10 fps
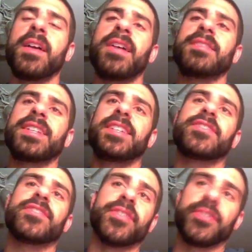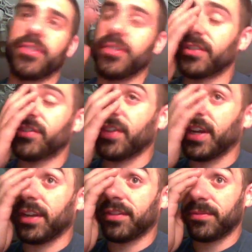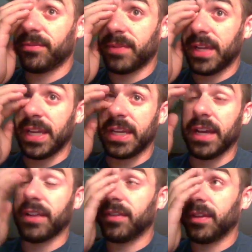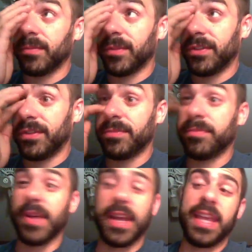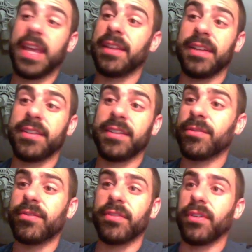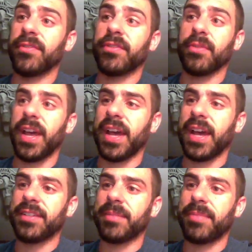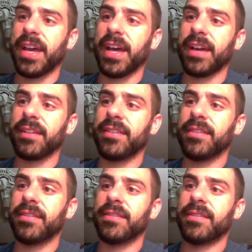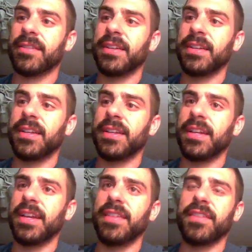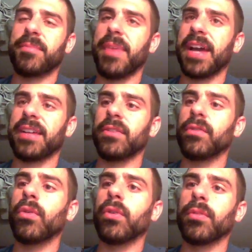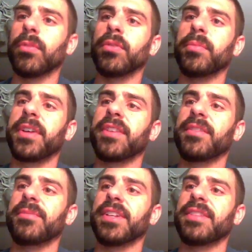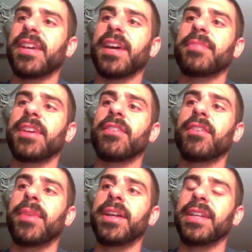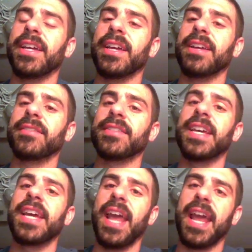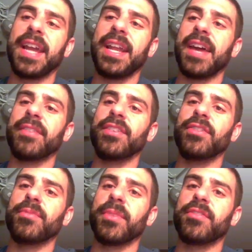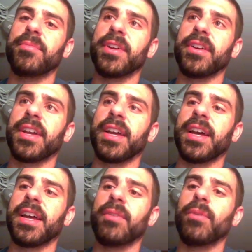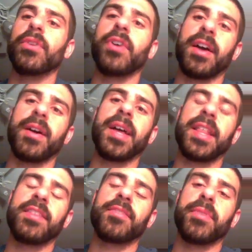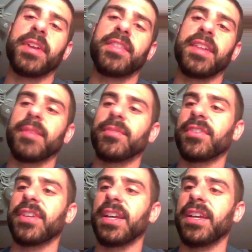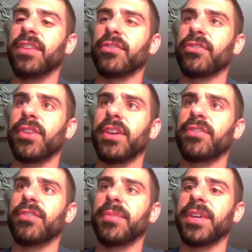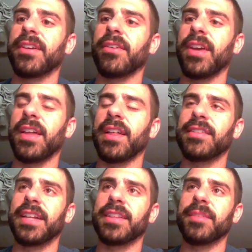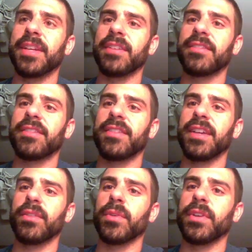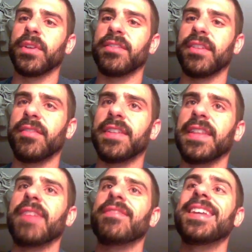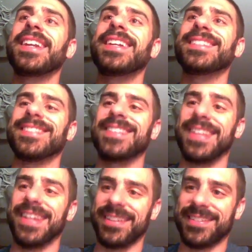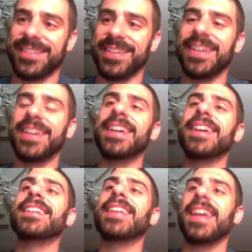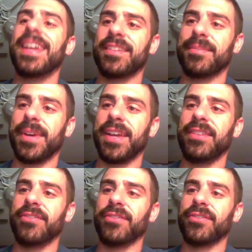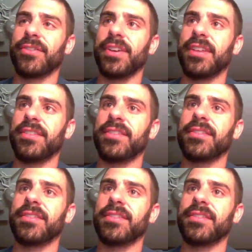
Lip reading: Then he Surgical Extracts Ad Nauseam, which is, I can't let this resolve, so I have to Pact. And this Pact is horrible because I'm going to tap down all my lands and have to use my Spirit Guide. Well, no, at this point I think I'm just going to Angel's Grace. So I'm like, okay, that's not the biggest thing in the world. I still have Unlife. Then he does this. Takes my Angel's Grace.